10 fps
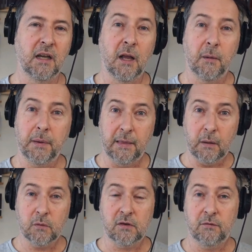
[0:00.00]
But that
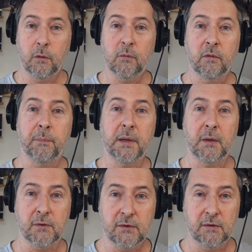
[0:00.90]
was a form of
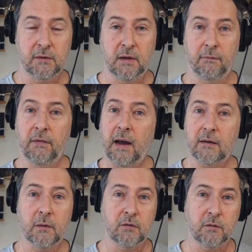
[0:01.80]
abuse. In
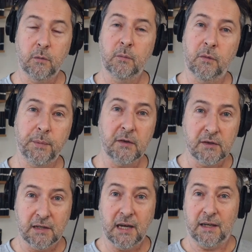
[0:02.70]
fact, it was a form of abuse
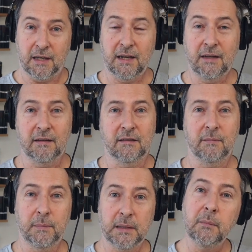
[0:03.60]
that get you killed.
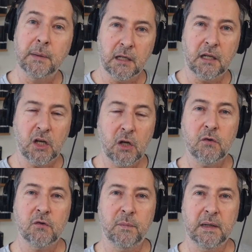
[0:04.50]
Being being
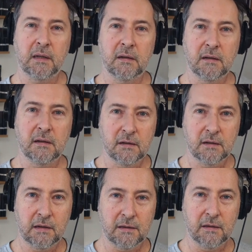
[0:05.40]
accused of being
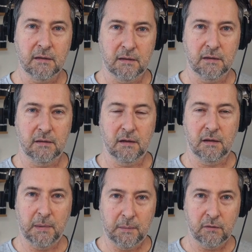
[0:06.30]
in, a
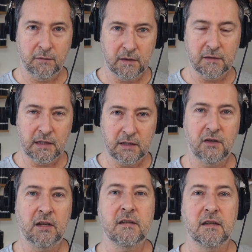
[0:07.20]
member of the
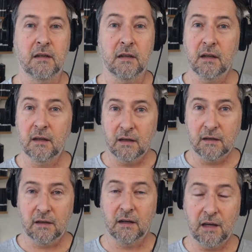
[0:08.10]
intelligentsia
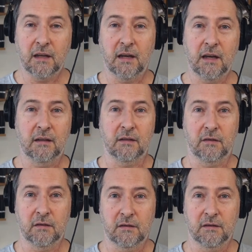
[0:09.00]
could get you killed
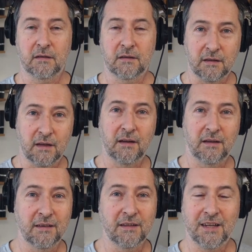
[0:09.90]
in,
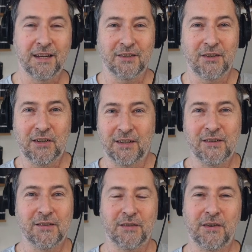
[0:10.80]
in this country
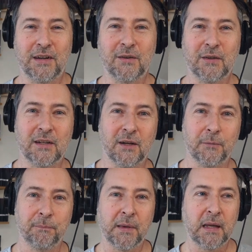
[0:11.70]
not very long ago.
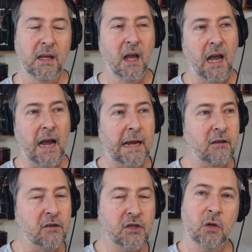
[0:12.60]

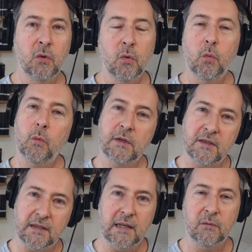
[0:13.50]
And so what we
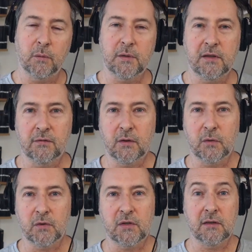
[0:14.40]
see, what we see, of
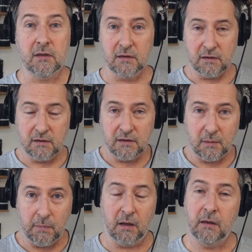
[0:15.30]
course, is
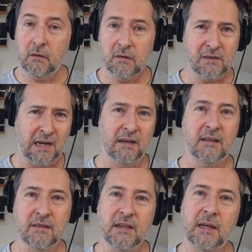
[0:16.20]
similar. They're not exactly
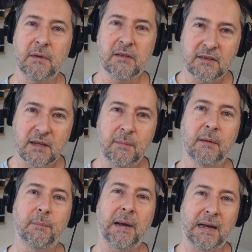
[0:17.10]
the same, but similar
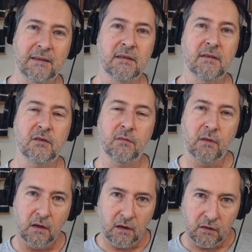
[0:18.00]
patterns of
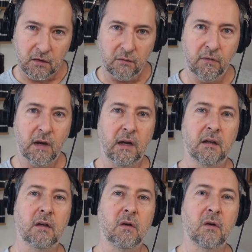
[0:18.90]
divide
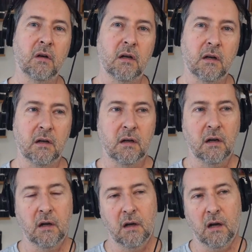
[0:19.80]
and conquer.
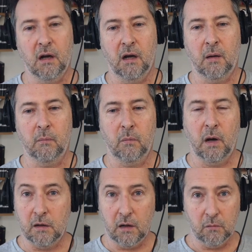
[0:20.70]
Um,
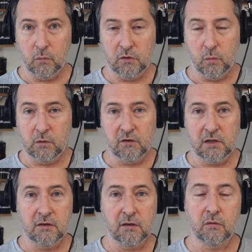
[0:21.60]
which one
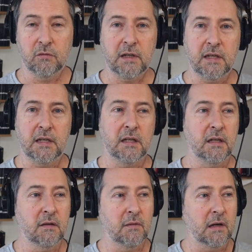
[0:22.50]
sees it already
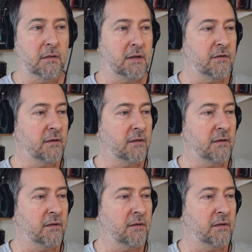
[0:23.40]
in various